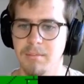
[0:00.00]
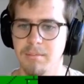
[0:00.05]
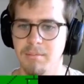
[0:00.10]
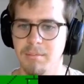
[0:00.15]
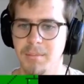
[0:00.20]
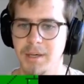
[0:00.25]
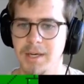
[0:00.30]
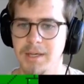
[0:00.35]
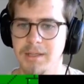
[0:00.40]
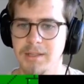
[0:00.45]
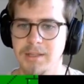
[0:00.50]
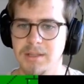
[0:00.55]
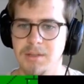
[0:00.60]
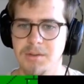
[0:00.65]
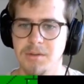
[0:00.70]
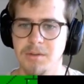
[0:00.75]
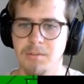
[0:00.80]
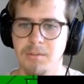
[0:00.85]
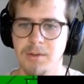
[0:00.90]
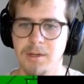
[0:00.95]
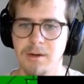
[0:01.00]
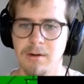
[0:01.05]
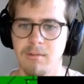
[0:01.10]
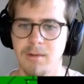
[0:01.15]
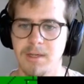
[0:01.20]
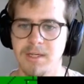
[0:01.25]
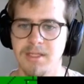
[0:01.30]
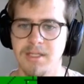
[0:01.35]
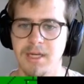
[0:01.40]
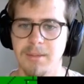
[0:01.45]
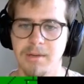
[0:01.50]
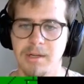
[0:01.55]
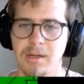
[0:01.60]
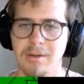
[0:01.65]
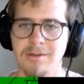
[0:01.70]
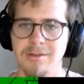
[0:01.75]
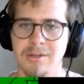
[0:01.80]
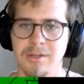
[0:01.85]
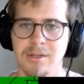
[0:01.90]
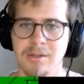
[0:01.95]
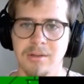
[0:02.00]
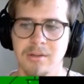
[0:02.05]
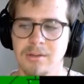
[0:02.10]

but we are one step closer.